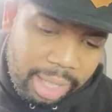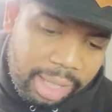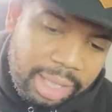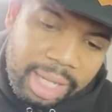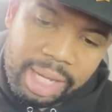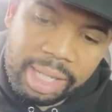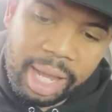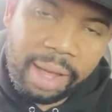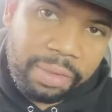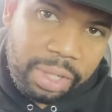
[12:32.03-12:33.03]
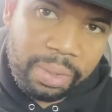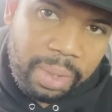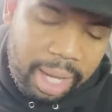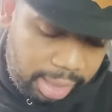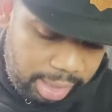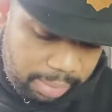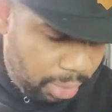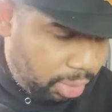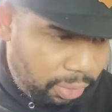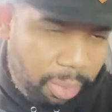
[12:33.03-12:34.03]
In this case, I have 2. I cleaned
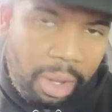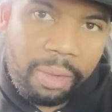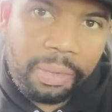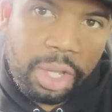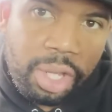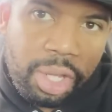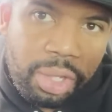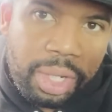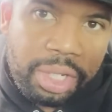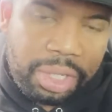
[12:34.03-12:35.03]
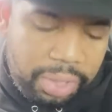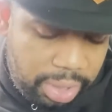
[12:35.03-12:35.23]
both of them off. You can just use